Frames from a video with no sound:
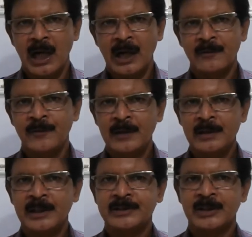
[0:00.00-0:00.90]
I
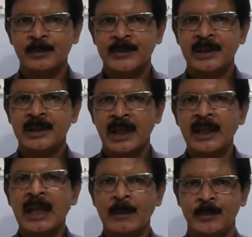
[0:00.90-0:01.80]
feel that something can
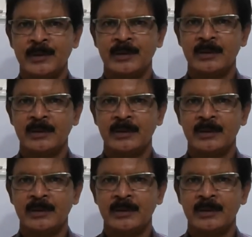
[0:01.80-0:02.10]
happen.